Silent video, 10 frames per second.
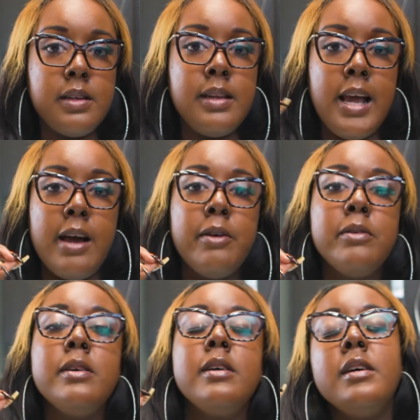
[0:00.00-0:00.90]
Now,
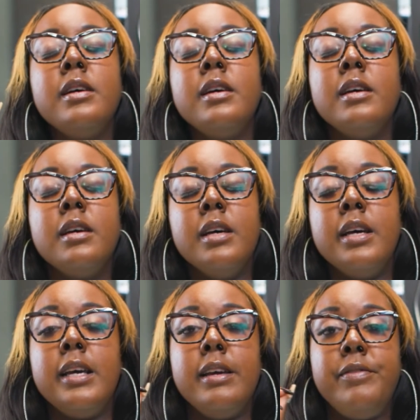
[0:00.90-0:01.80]

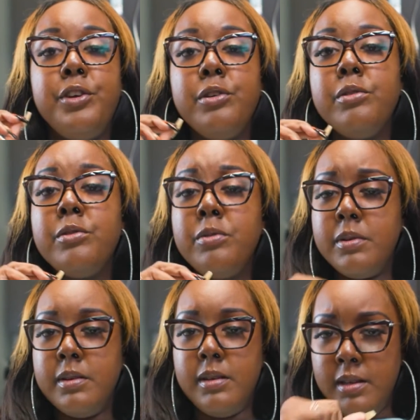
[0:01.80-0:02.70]
if you
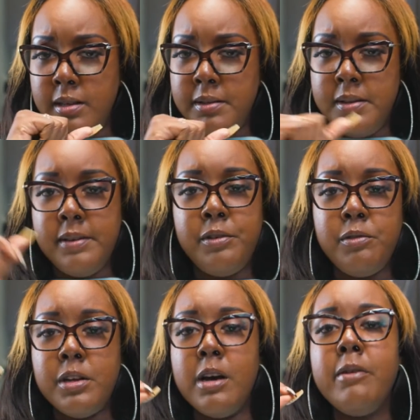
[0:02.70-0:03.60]

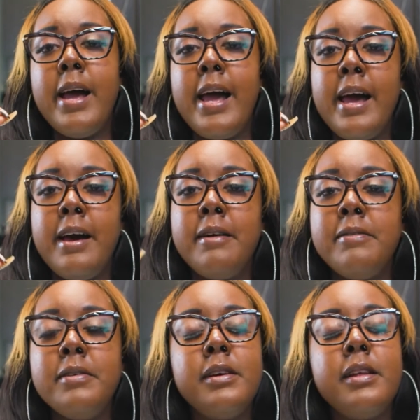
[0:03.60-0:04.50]
don't have
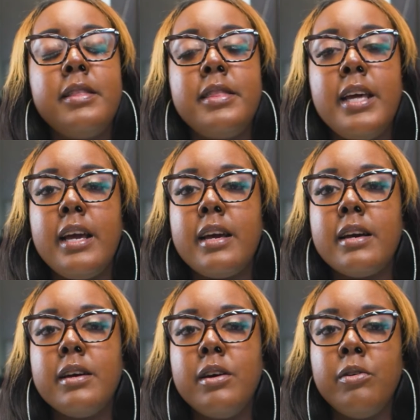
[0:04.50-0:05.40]
thick
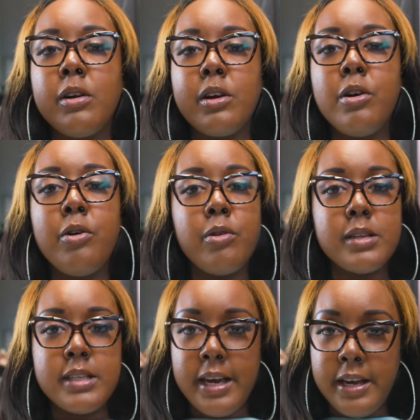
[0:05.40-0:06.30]
or
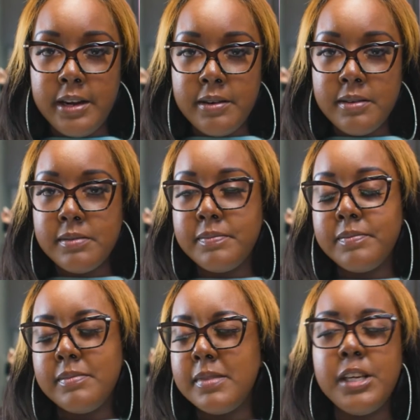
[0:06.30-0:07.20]
coarse hair,
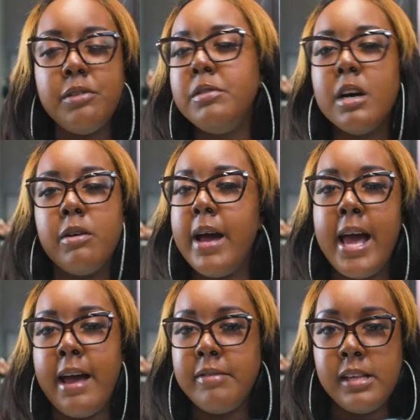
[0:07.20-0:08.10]
then you don't
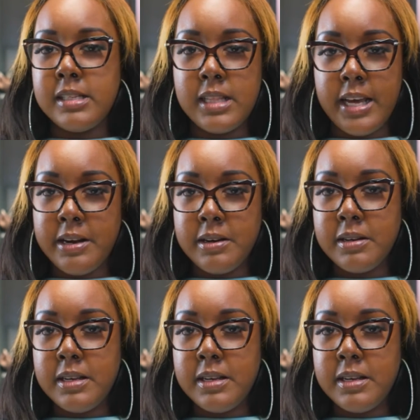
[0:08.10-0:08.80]
have this layer.